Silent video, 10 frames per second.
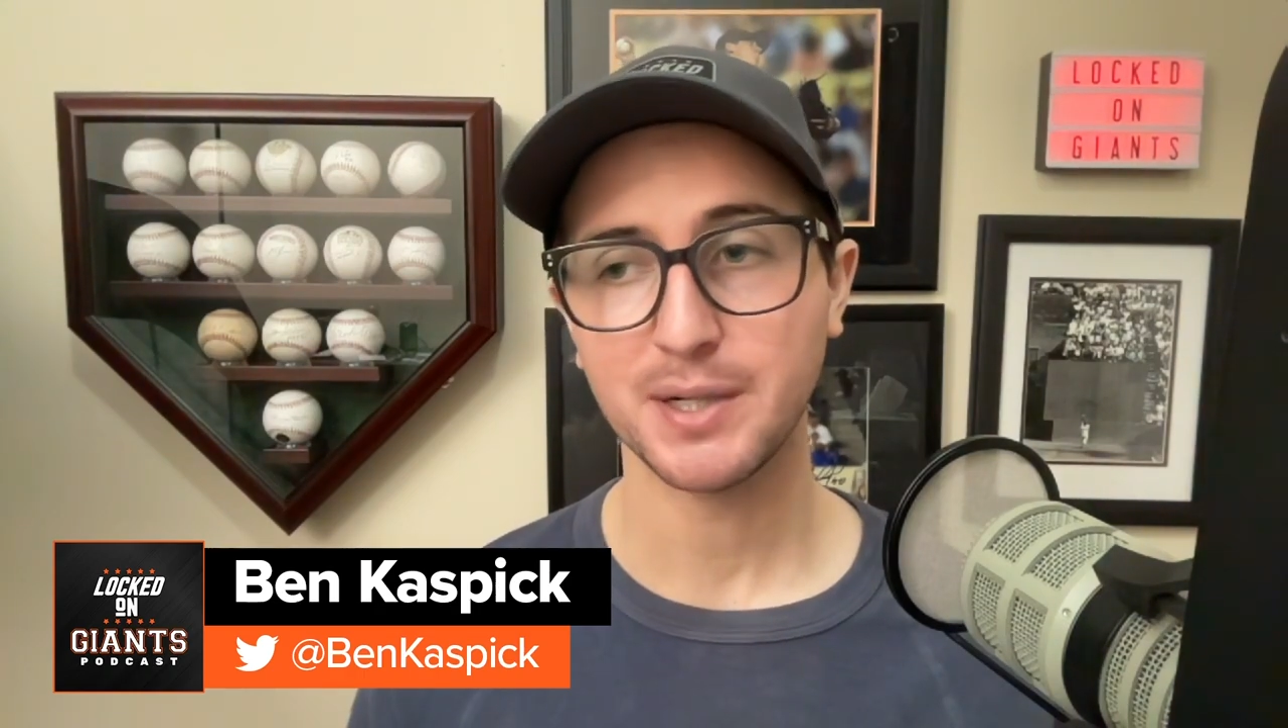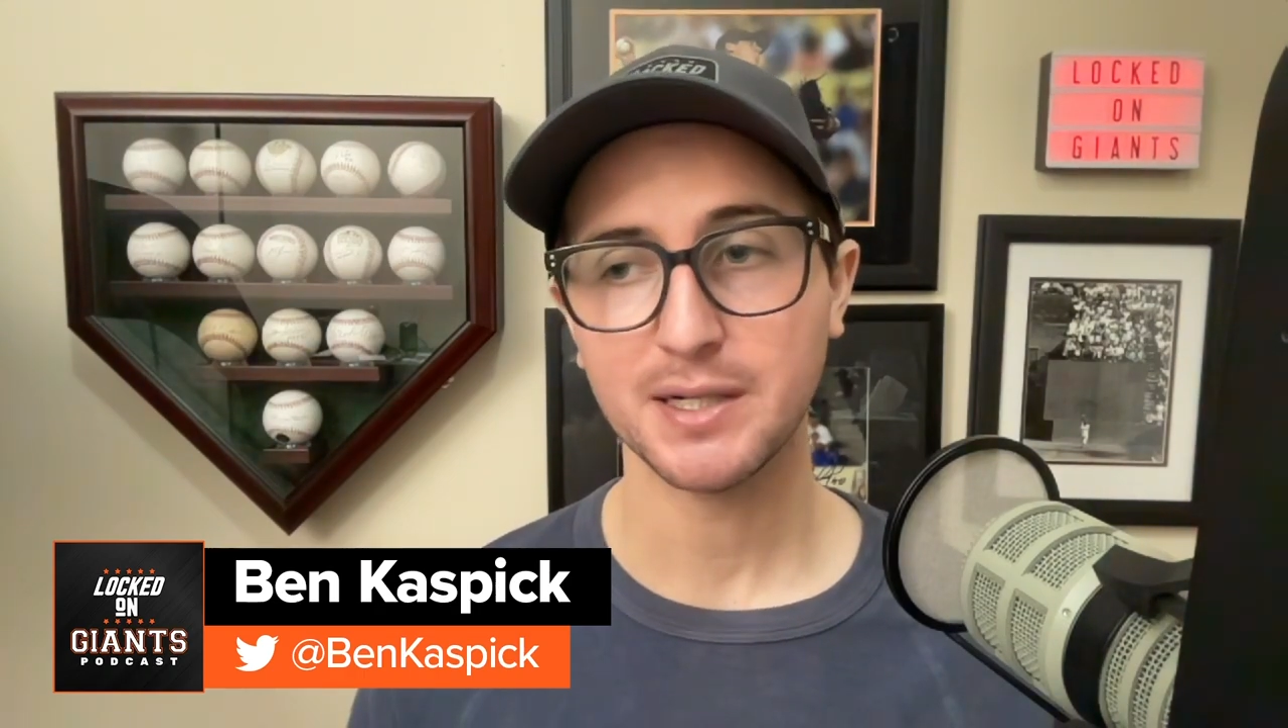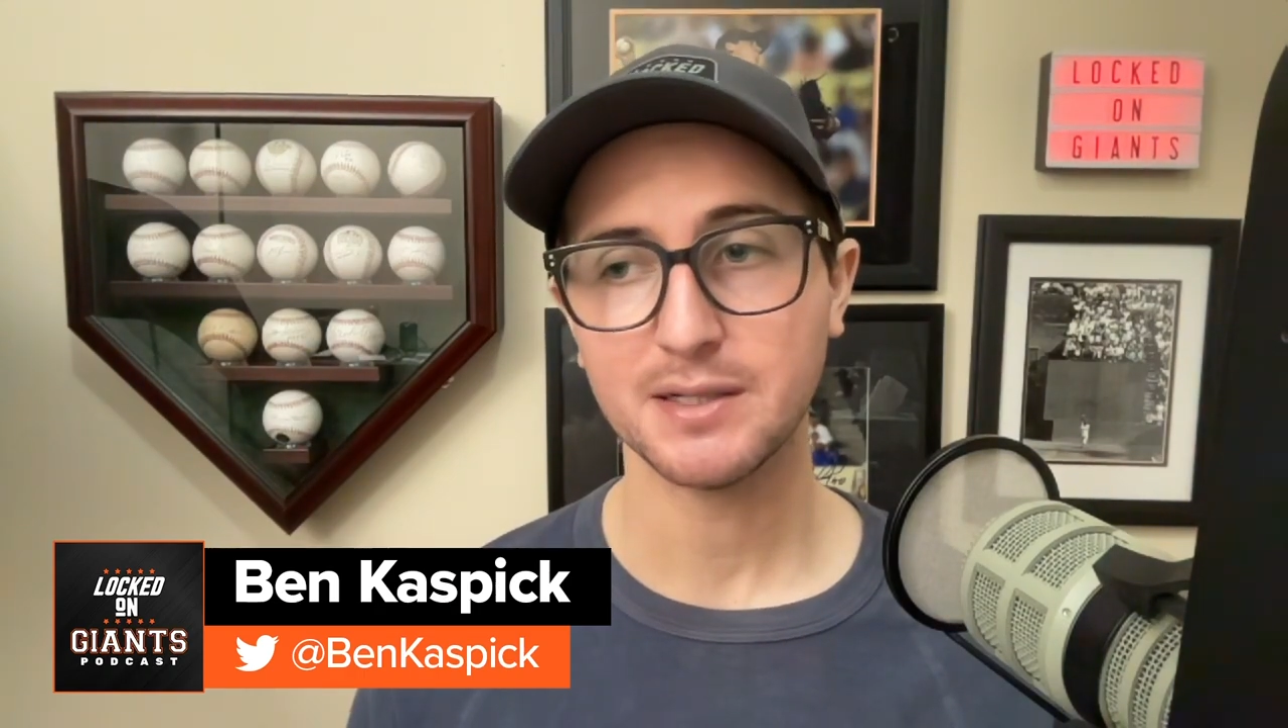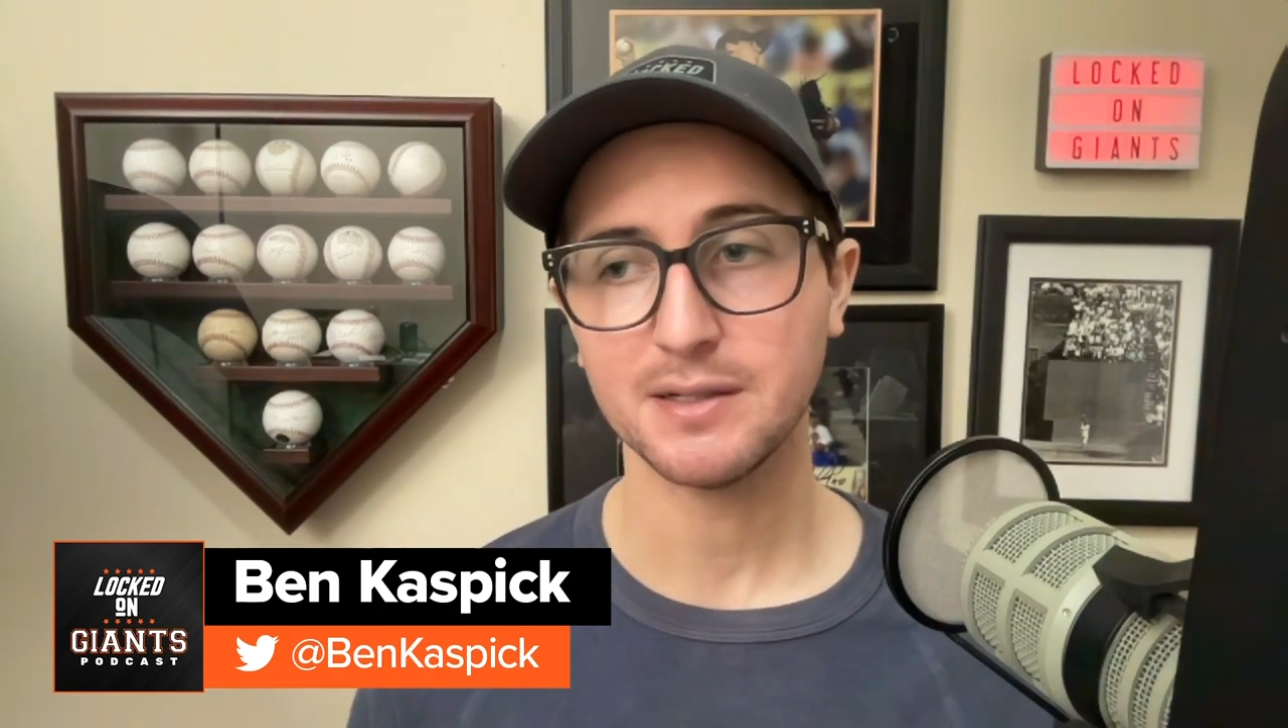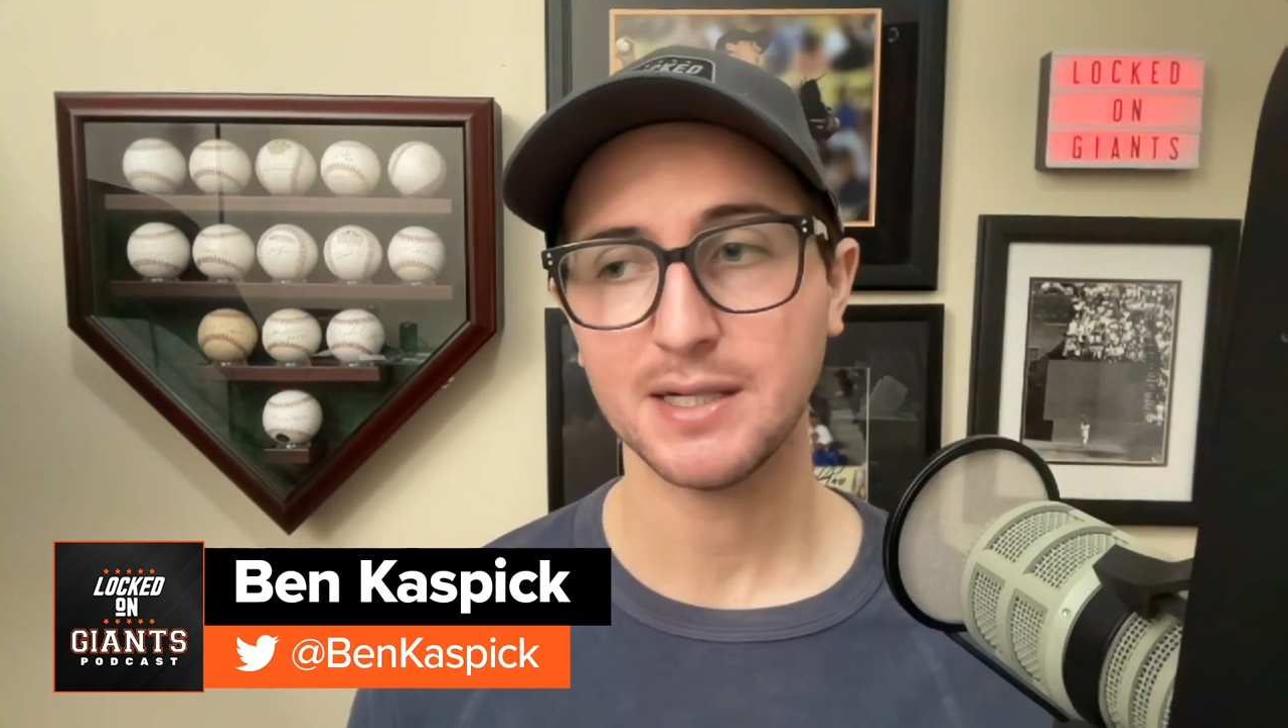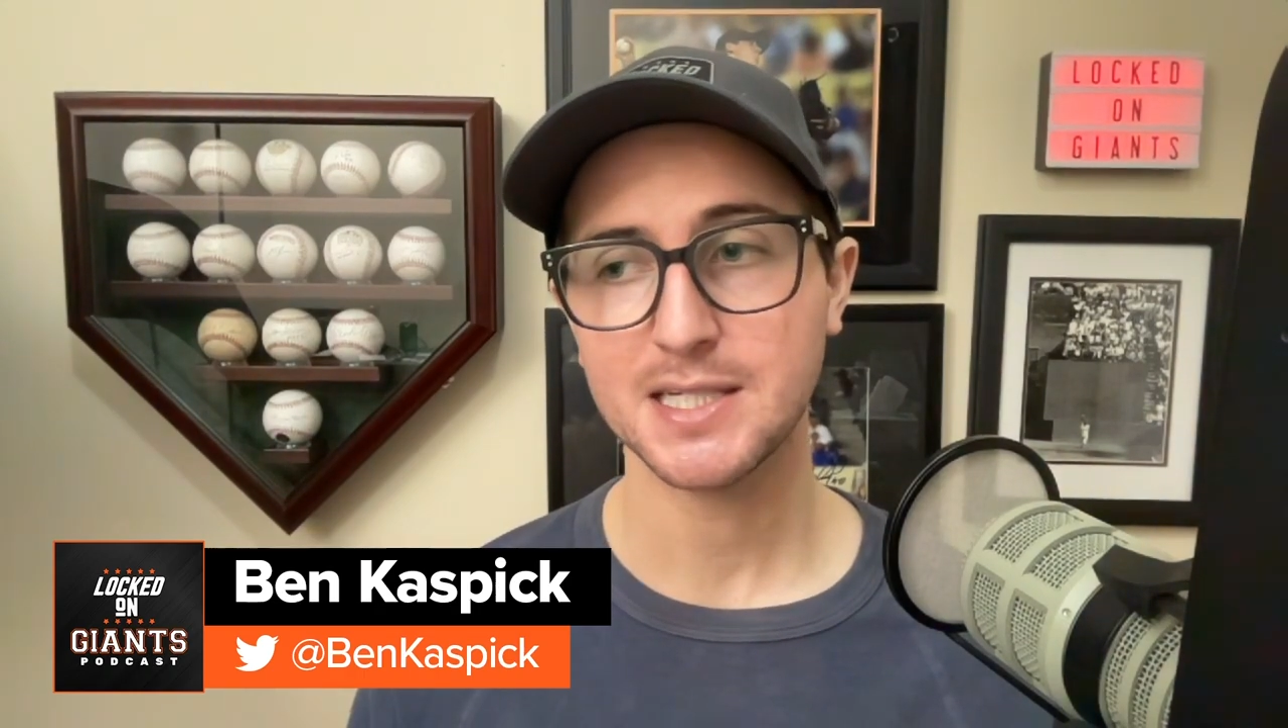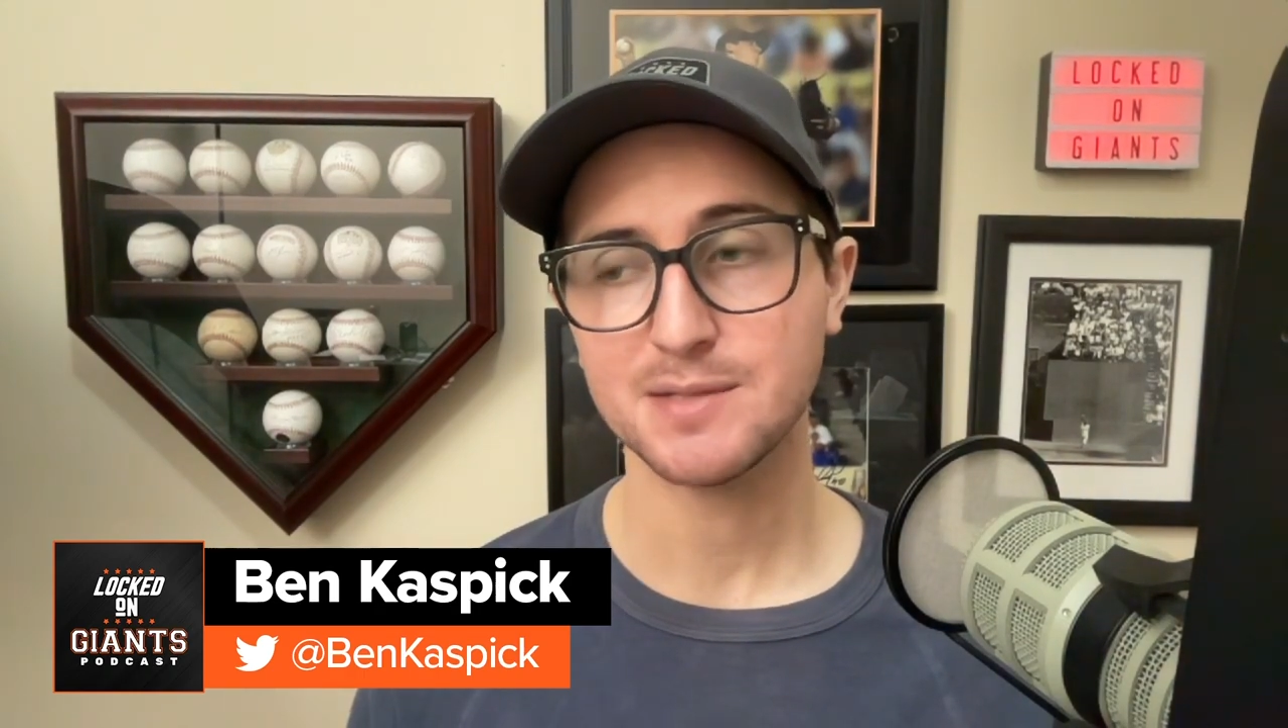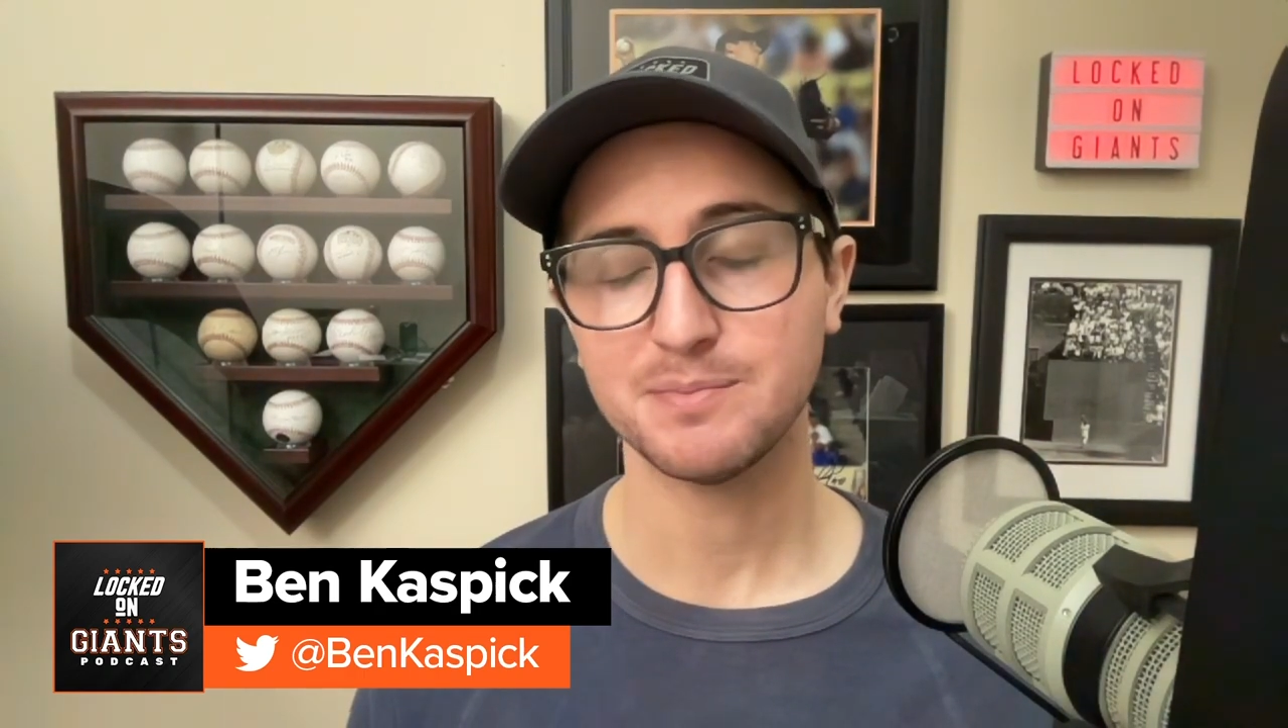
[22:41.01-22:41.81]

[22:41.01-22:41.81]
but has